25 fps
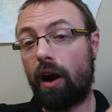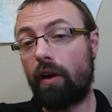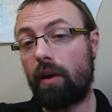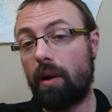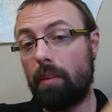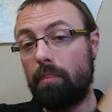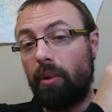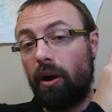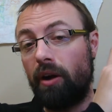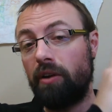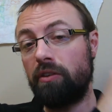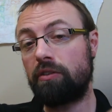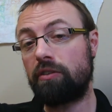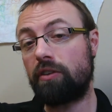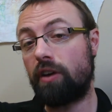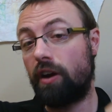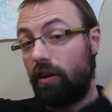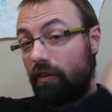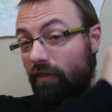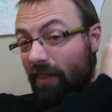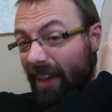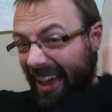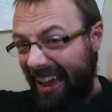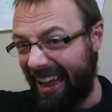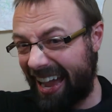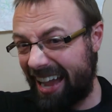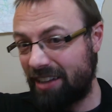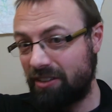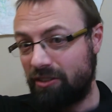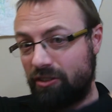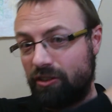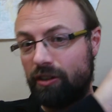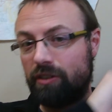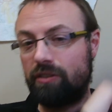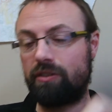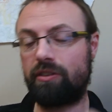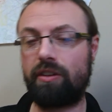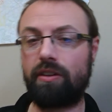a bunch of
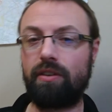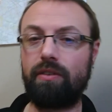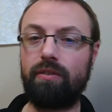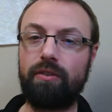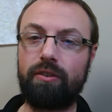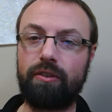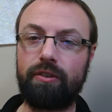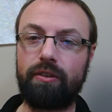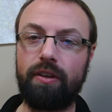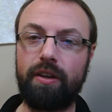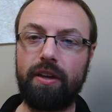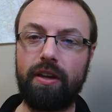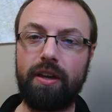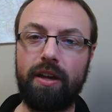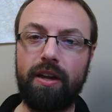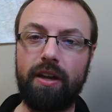adjectives.